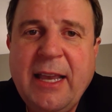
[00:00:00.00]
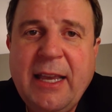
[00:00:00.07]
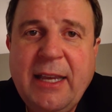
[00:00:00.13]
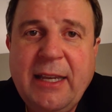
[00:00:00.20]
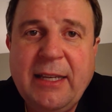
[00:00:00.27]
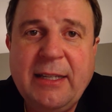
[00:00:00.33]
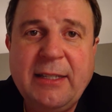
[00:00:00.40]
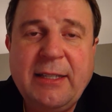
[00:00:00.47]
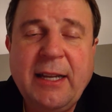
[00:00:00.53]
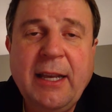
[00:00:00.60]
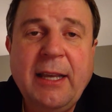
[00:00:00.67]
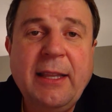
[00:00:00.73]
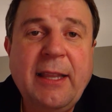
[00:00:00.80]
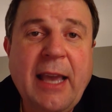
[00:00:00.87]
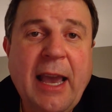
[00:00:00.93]
is
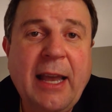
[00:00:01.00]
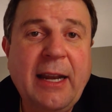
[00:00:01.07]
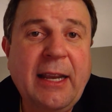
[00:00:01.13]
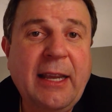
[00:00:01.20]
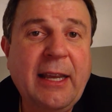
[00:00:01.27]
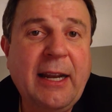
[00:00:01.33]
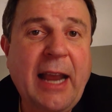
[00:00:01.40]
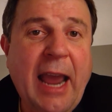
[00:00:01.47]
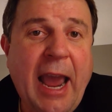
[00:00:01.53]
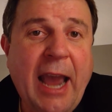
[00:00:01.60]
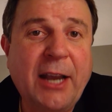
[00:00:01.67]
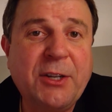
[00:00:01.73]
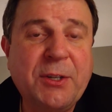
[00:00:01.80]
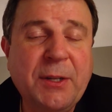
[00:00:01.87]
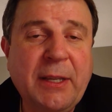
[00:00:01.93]
that it
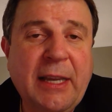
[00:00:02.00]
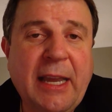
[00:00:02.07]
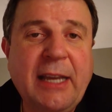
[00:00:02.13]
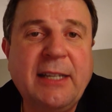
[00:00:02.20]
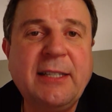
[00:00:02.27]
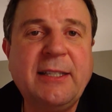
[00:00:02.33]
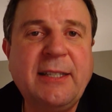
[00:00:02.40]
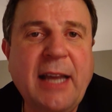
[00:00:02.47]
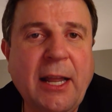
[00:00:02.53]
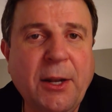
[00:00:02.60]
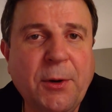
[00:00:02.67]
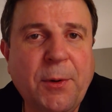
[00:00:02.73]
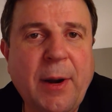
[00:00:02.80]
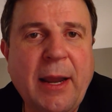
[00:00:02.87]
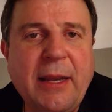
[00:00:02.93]
actually
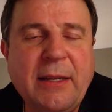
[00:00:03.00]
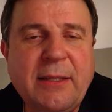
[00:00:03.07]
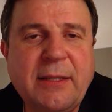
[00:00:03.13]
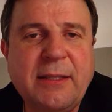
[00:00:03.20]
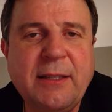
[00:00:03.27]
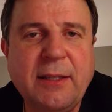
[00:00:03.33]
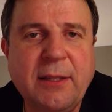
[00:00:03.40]
accelerates